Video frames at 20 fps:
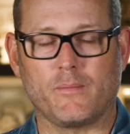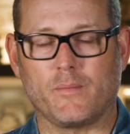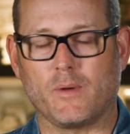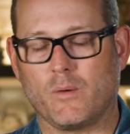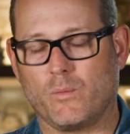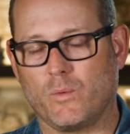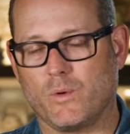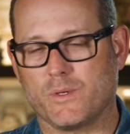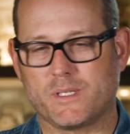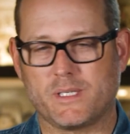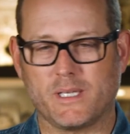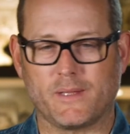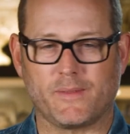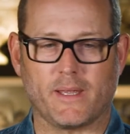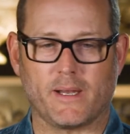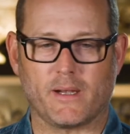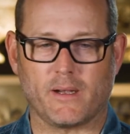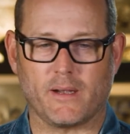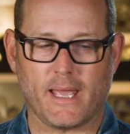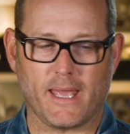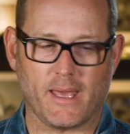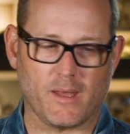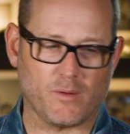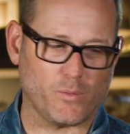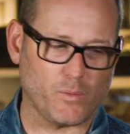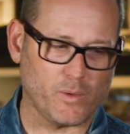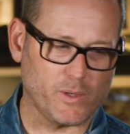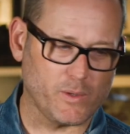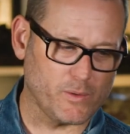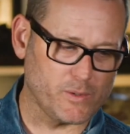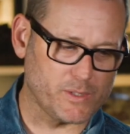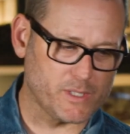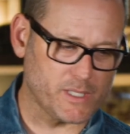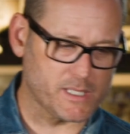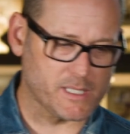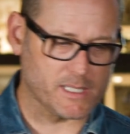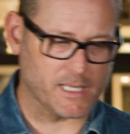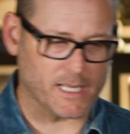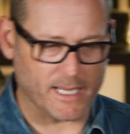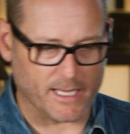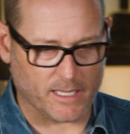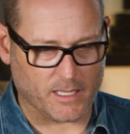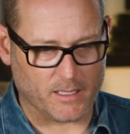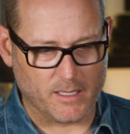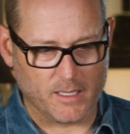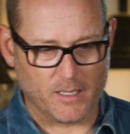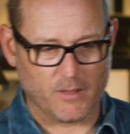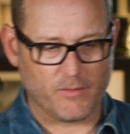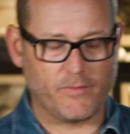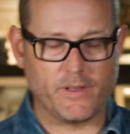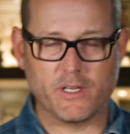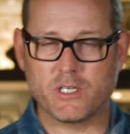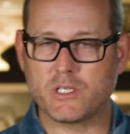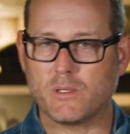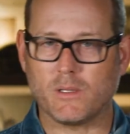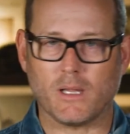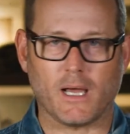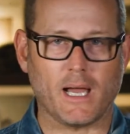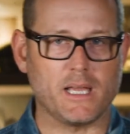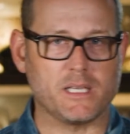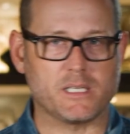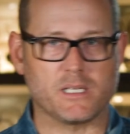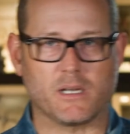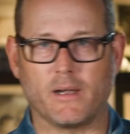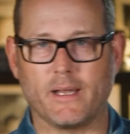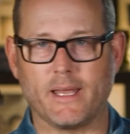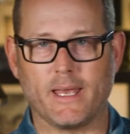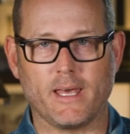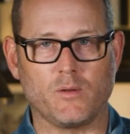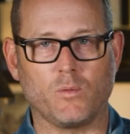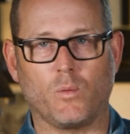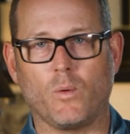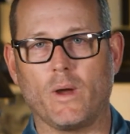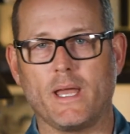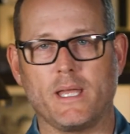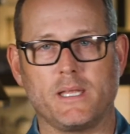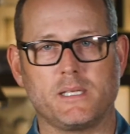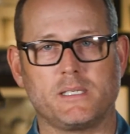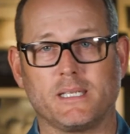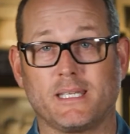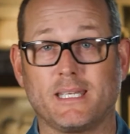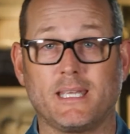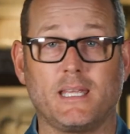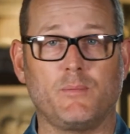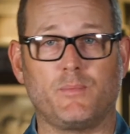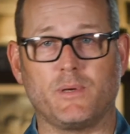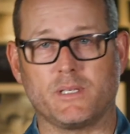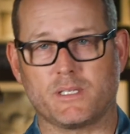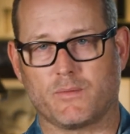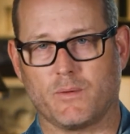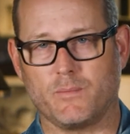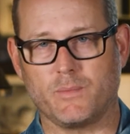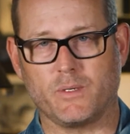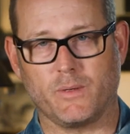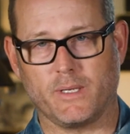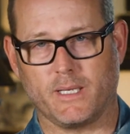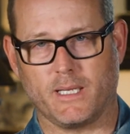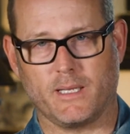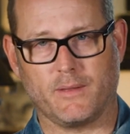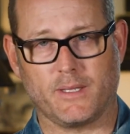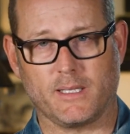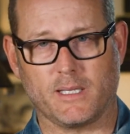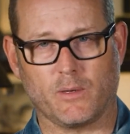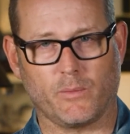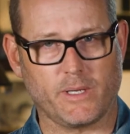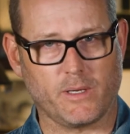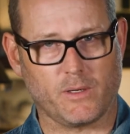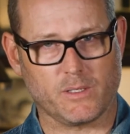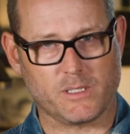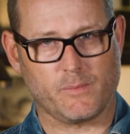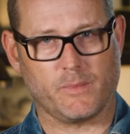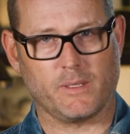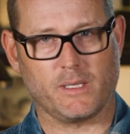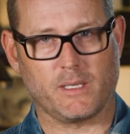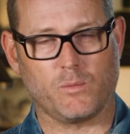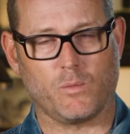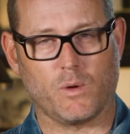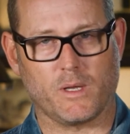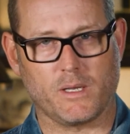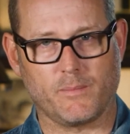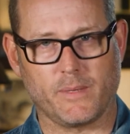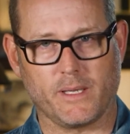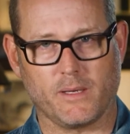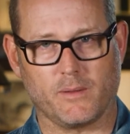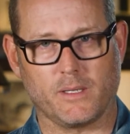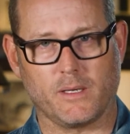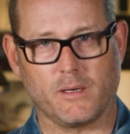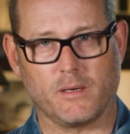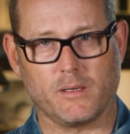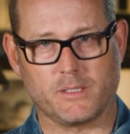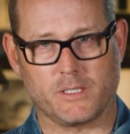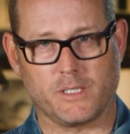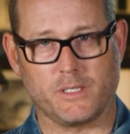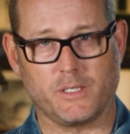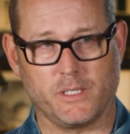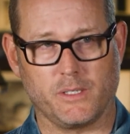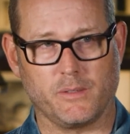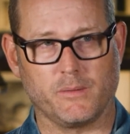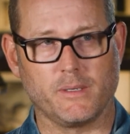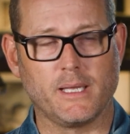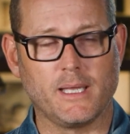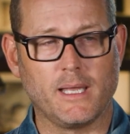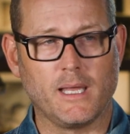We'll sit there and we will just like visualize in our head ways to keep us from doing anything that we ultimately want to be able to do.